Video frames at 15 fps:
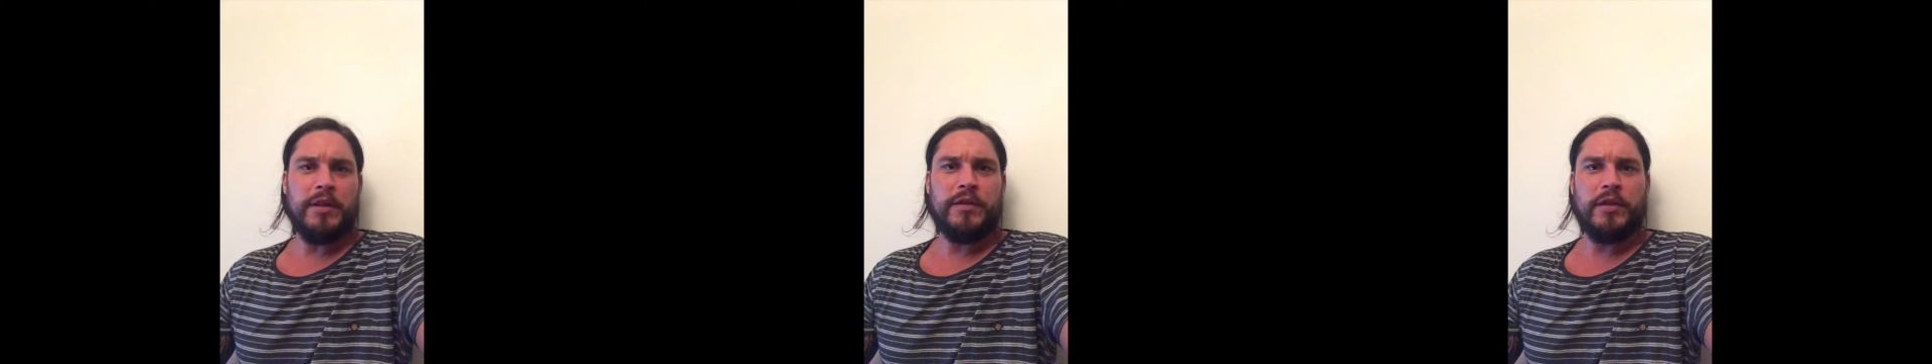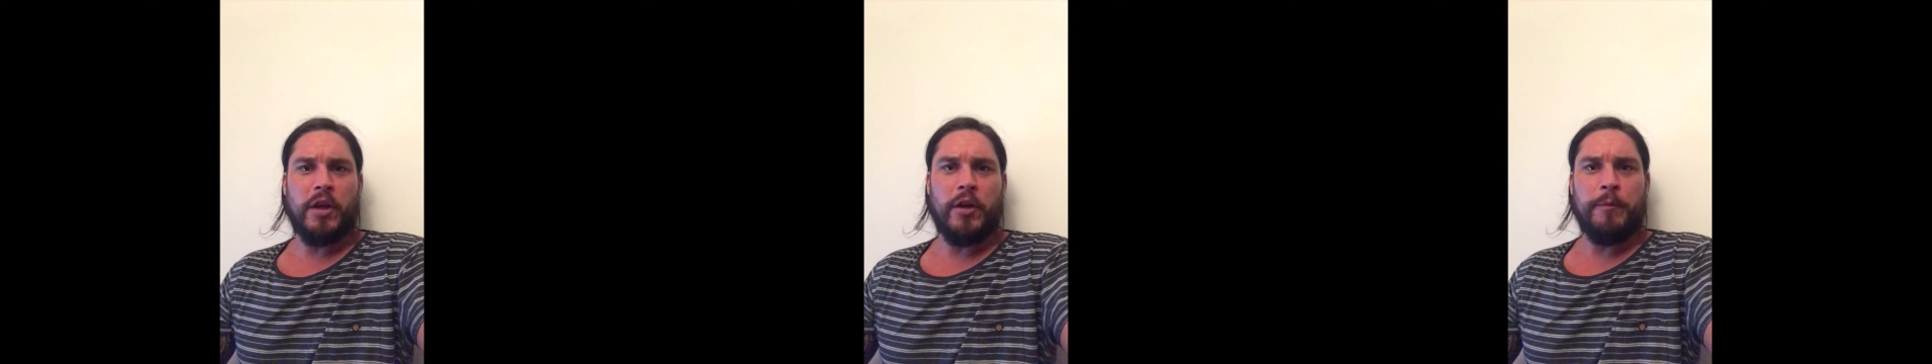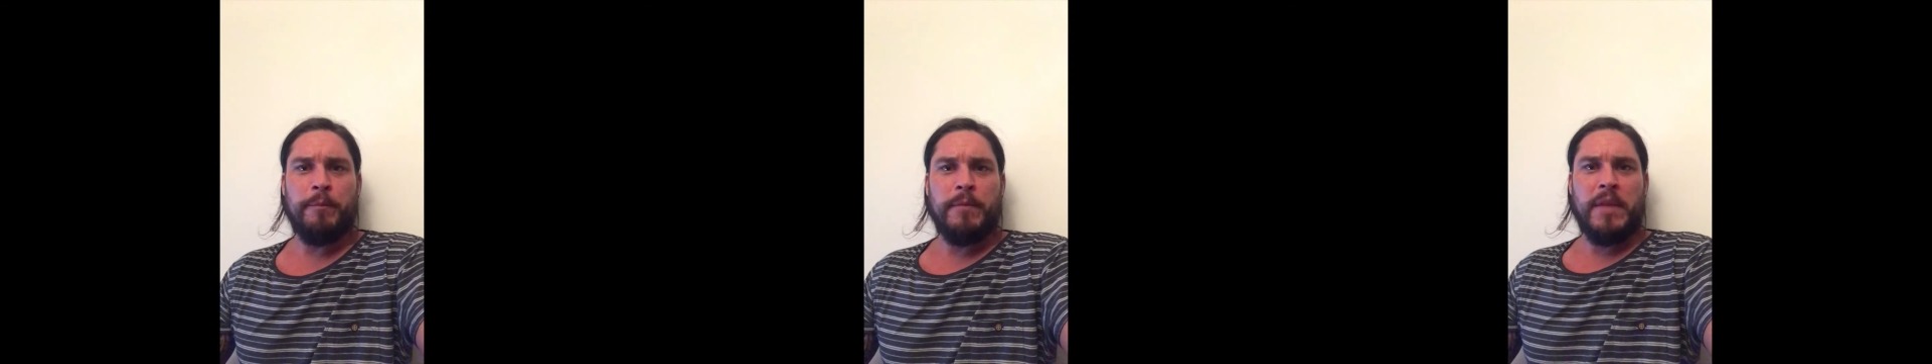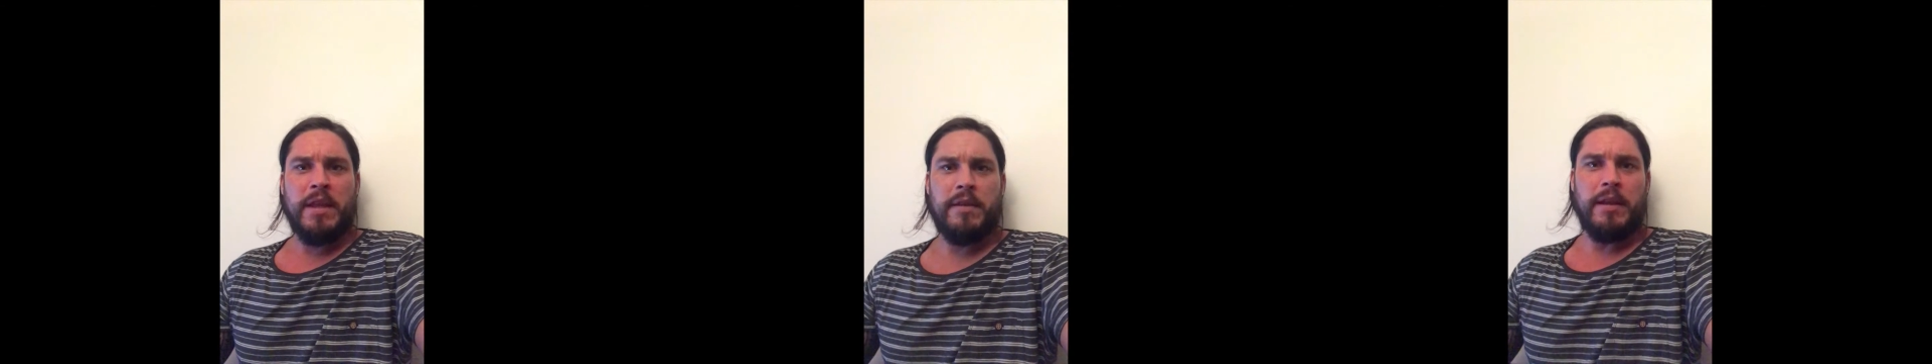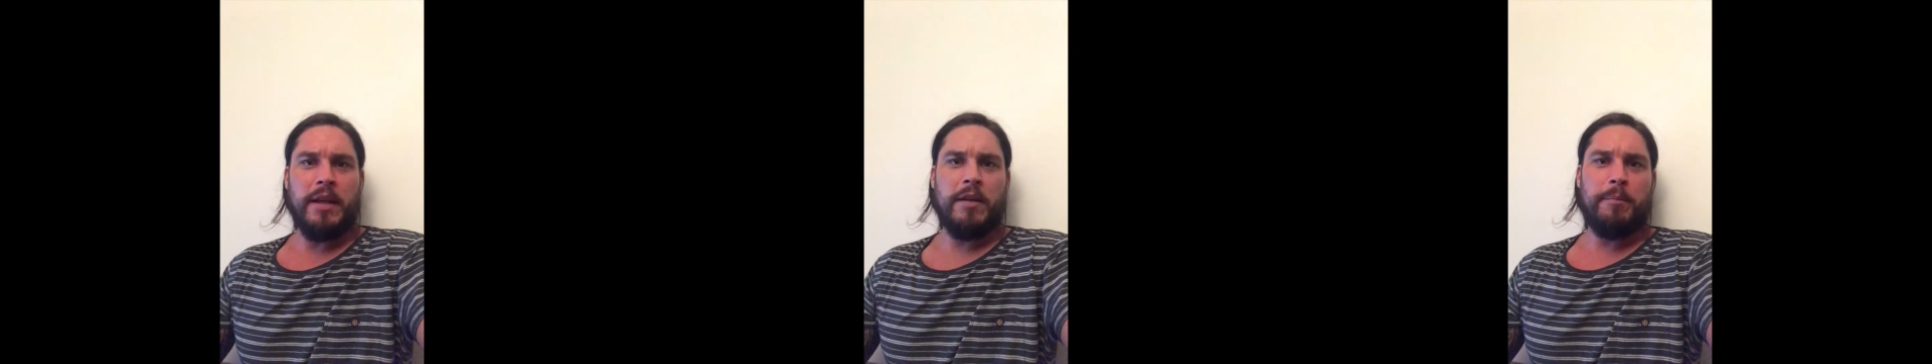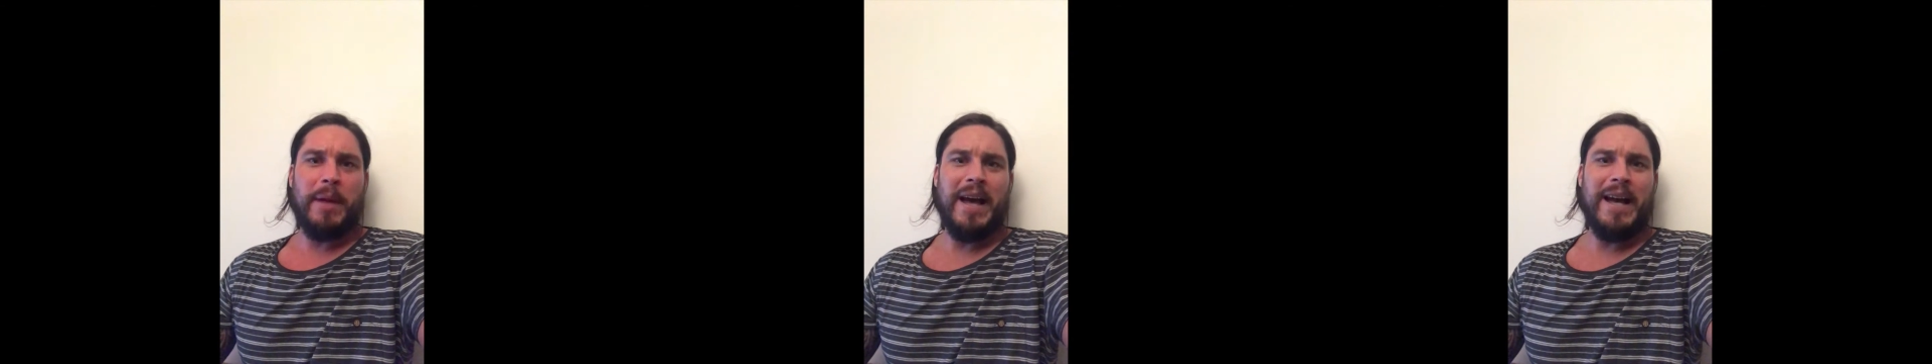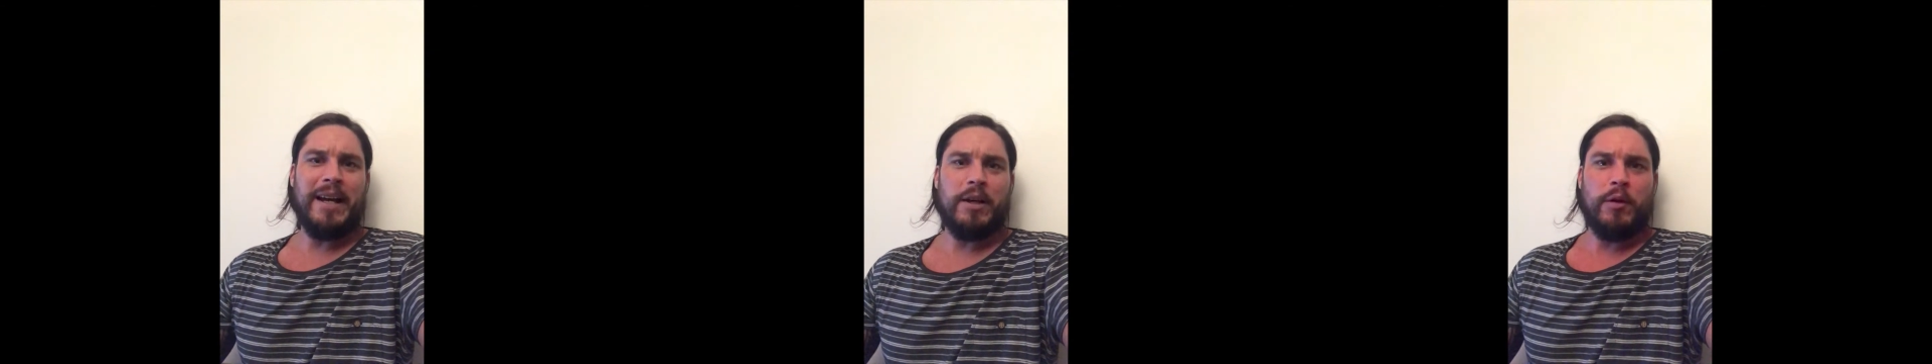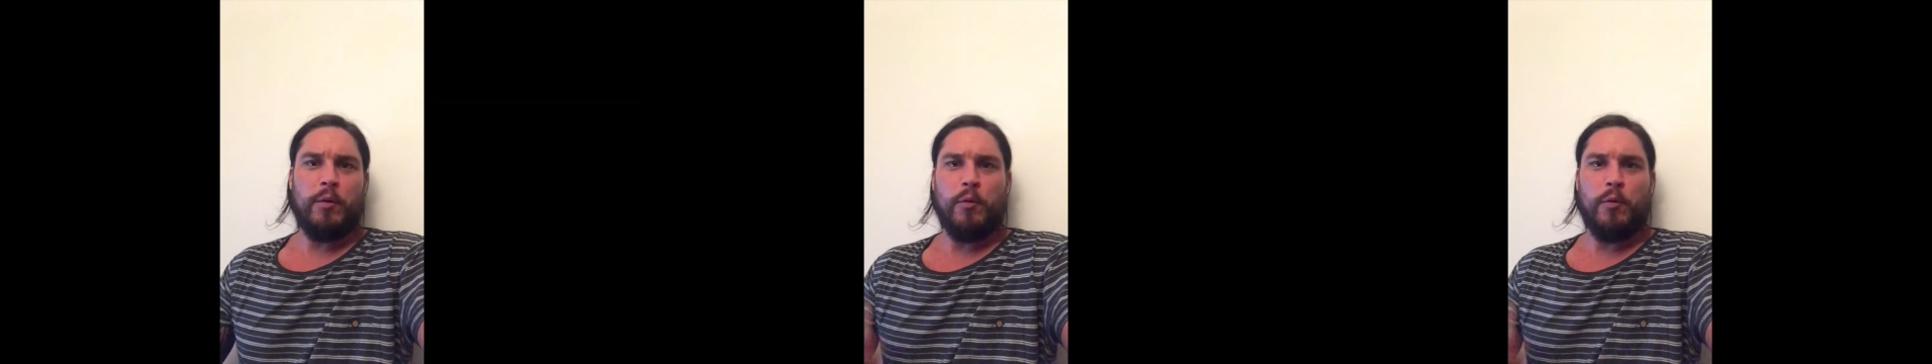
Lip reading: So think back